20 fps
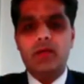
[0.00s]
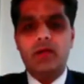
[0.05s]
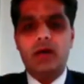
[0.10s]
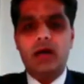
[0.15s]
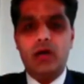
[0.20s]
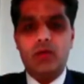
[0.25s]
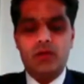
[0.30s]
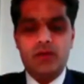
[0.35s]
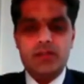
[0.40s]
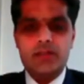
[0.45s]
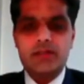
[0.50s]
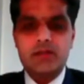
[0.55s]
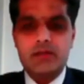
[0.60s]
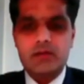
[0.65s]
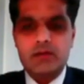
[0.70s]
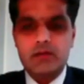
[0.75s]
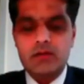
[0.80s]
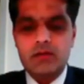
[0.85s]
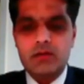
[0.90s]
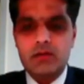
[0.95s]
How does
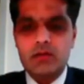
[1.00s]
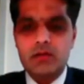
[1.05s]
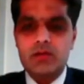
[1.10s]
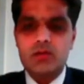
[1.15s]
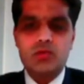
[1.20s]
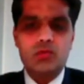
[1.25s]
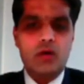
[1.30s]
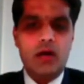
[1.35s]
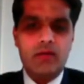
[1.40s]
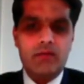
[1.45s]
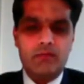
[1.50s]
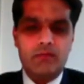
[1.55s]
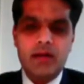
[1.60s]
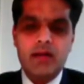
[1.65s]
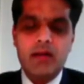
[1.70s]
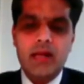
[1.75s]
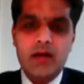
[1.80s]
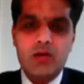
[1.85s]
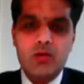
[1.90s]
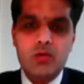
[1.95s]
it? You have
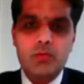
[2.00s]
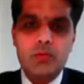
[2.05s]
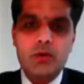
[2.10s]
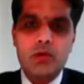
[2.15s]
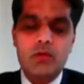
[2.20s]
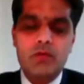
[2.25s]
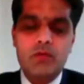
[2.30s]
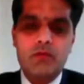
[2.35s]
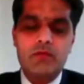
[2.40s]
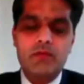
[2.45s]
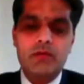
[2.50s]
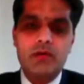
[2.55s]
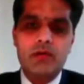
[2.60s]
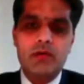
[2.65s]
1 lakh rupee of